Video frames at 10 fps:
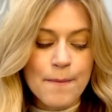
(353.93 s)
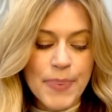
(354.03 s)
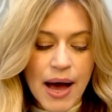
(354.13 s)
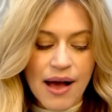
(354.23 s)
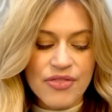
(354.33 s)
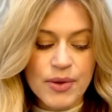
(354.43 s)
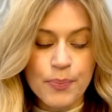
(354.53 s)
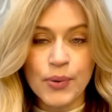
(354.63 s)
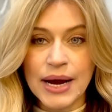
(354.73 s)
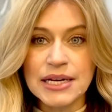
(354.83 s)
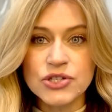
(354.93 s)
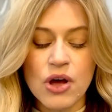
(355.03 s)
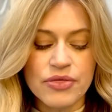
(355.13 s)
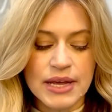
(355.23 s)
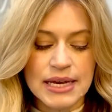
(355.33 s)
but the brand
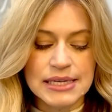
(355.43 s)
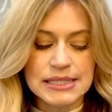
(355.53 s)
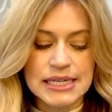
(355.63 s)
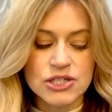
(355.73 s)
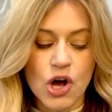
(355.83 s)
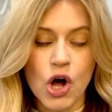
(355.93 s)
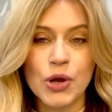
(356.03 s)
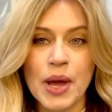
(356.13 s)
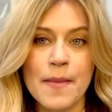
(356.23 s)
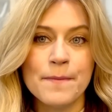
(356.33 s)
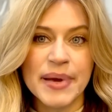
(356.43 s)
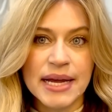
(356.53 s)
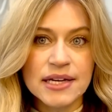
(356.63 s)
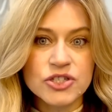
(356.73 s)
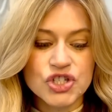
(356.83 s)
on these is called
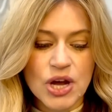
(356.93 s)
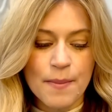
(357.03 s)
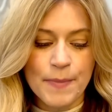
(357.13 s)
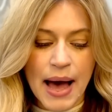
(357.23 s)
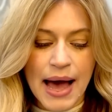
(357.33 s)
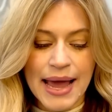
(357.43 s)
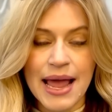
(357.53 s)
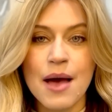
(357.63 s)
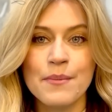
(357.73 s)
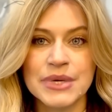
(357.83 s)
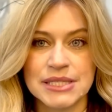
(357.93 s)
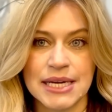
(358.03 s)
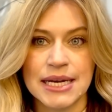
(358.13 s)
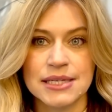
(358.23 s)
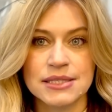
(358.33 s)
Beach by
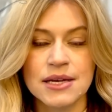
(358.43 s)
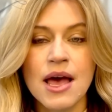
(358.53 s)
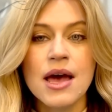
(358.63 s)
Matisse.